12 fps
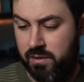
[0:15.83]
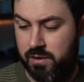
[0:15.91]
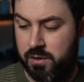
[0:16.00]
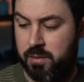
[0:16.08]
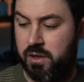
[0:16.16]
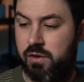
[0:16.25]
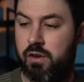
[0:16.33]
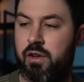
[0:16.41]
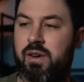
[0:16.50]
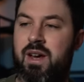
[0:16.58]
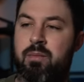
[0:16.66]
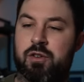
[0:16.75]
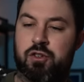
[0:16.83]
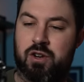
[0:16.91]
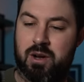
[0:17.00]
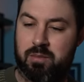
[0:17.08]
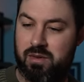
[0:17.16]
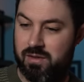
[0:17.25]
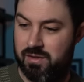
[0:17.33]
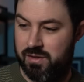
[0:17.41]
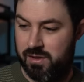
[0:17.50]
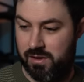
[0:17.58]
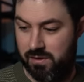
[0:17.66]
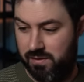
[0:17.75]
I suppose I've got no camera strap,
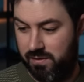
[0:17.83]
so